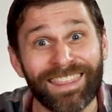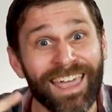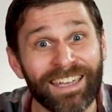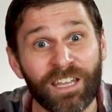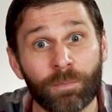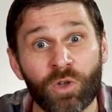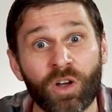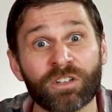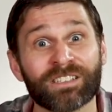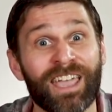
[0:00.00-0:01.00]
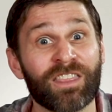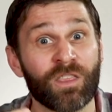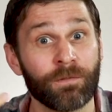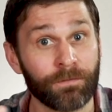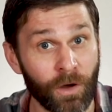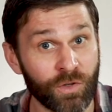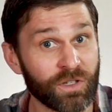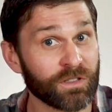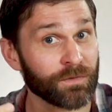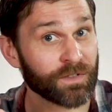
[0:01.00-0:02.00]
that can help you understand the
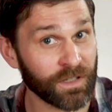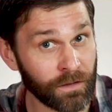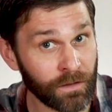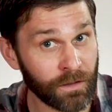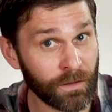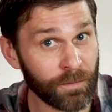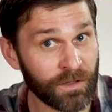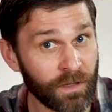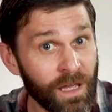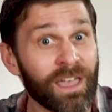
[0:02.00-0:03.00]
functions of single herbs.